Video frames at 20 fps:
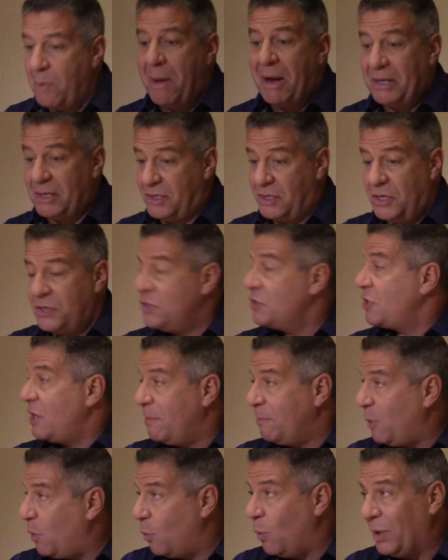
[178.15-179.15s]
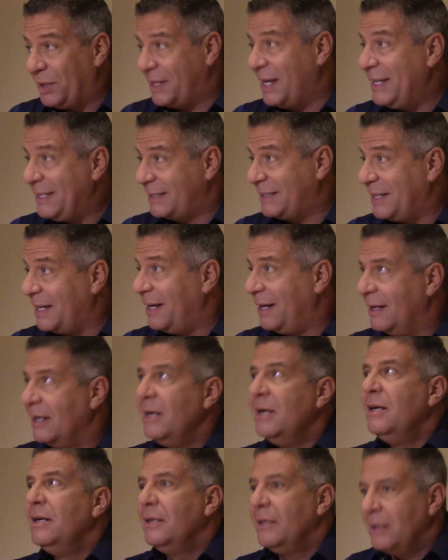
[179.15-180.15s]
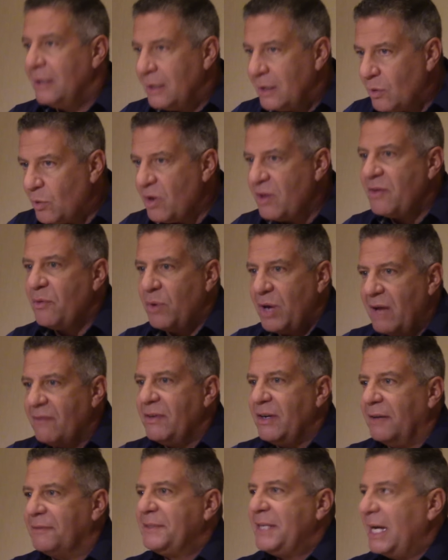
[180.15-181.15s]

make decisions on what they see. We have enough